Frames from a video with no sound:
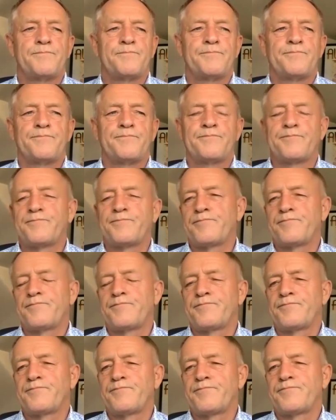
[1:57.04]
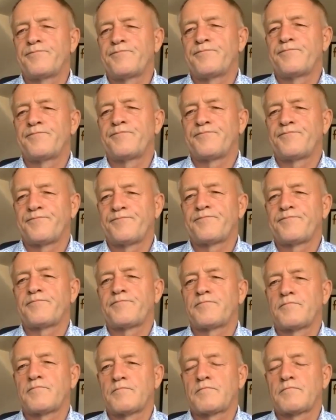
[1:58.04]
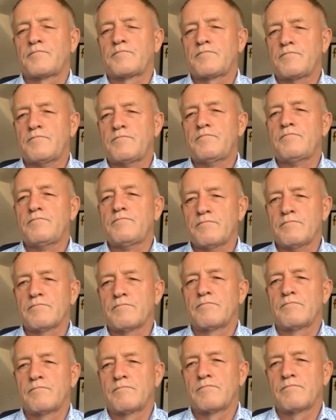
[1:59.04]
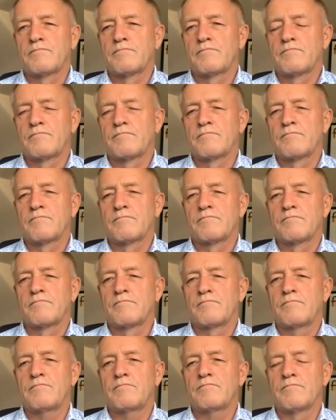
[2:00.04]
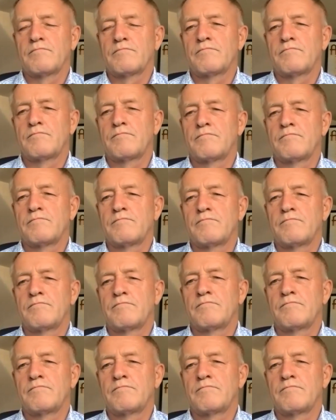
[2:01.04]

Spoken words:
This person isn't speaking.